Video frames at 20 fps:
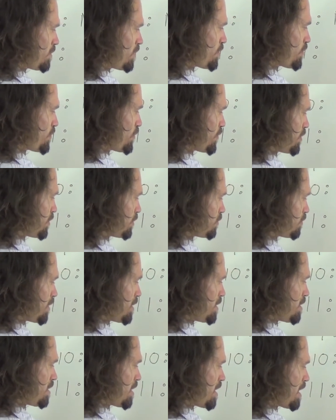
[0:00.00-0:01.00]
the third
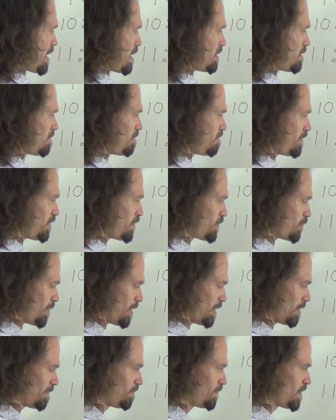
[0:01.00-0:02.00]
one, and the fifth
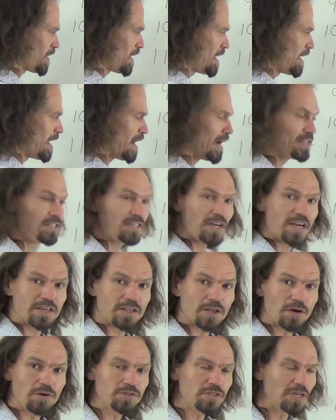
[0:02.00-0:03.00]
one. I take
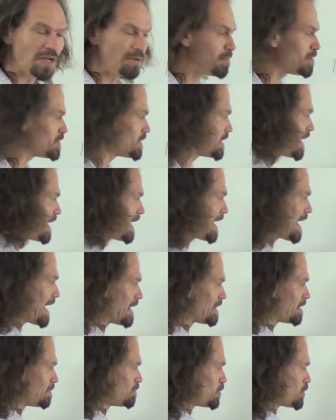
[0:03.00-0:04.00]
those numbers and I
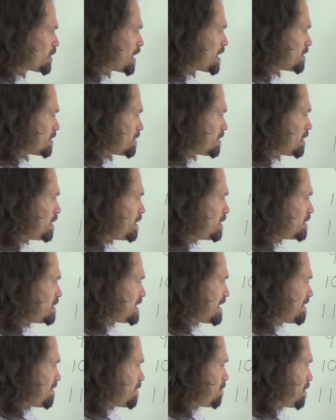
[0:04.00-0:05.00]
add them together.
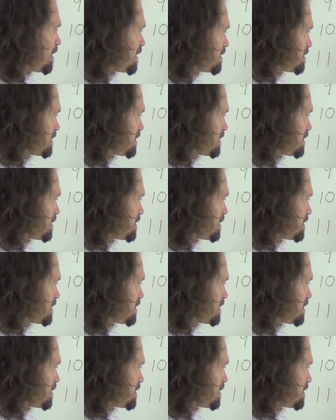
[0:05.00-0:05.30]
7 plus